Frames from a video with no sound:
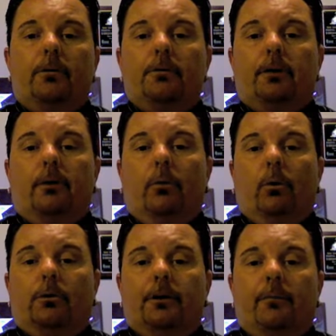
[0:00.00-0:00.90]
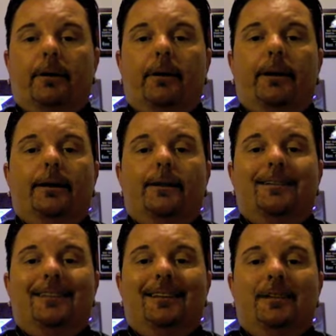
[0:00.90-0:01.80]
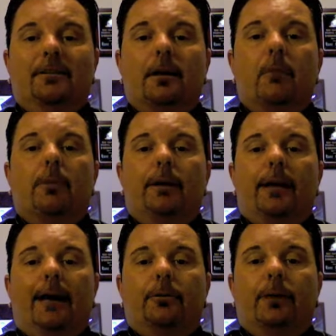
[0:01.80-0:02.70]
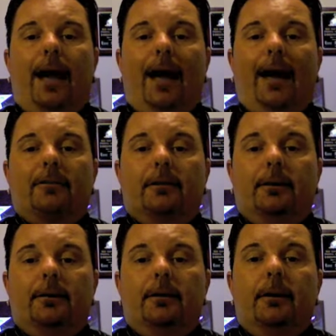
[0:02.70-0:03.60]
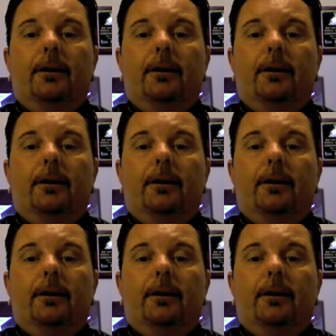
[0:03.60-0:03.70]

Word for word: some, or something like a disease, but not due to accident.